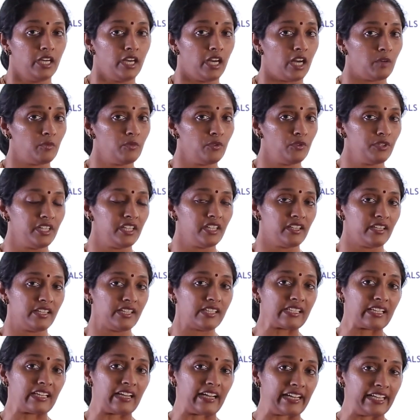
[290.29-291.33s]
Ammonia
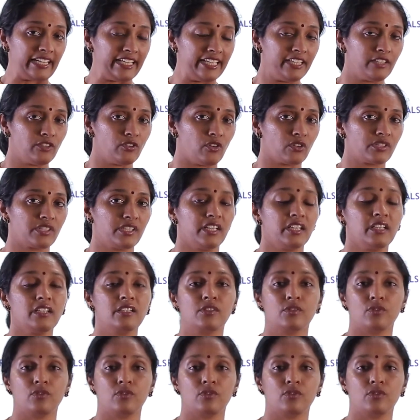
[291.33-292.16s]
is highly toxic,